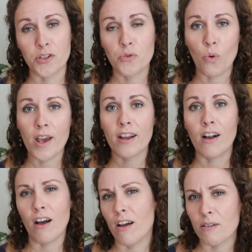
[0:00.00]
you'd want to
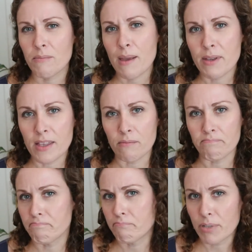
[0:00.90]
call maybe the
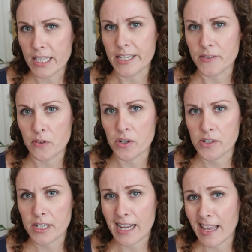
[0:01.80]
police
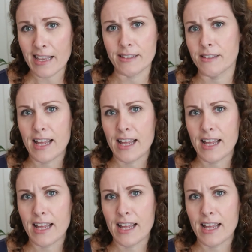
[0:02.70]
first, I guess.